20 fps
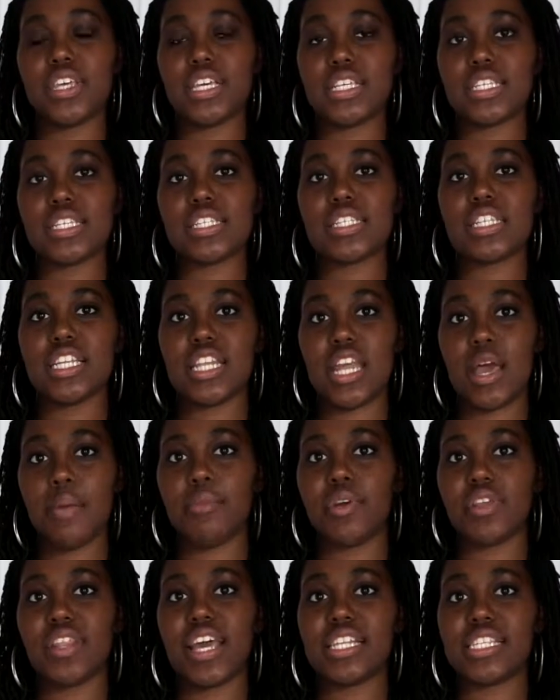This is the
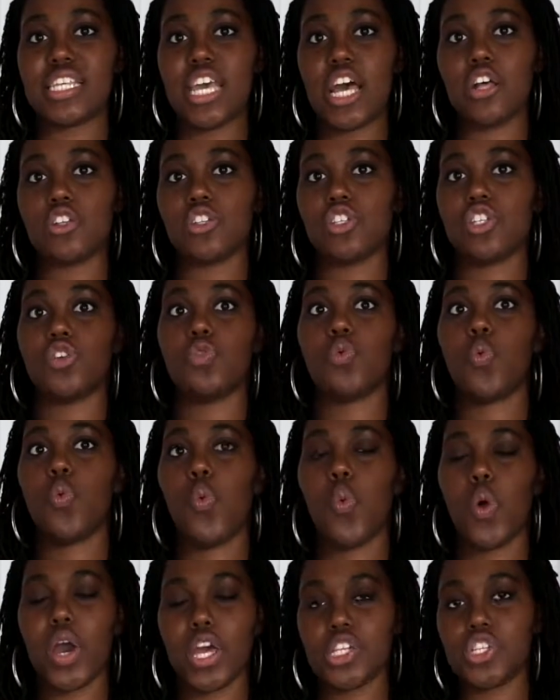number that tells you
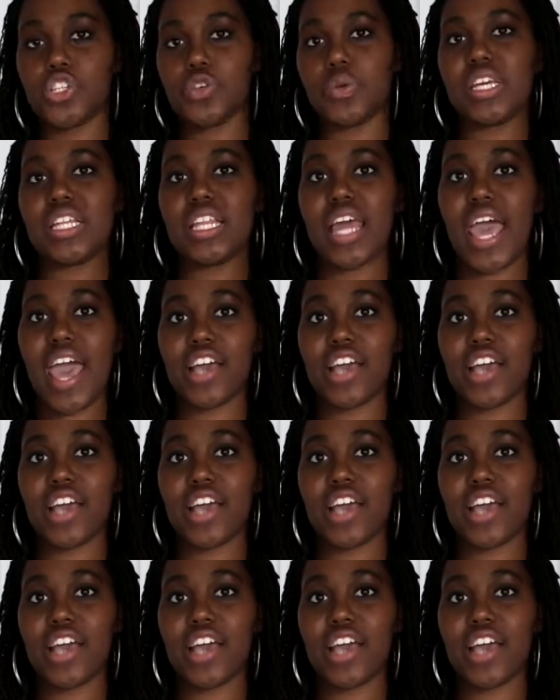what you can